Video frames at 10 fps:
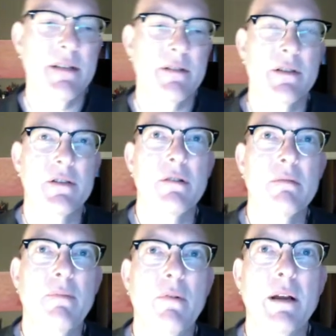there's a
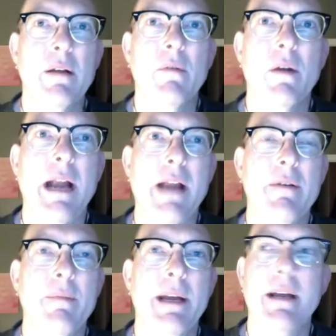certain point where
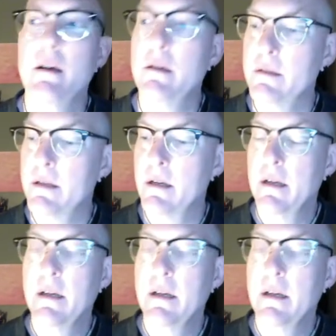everybody goes,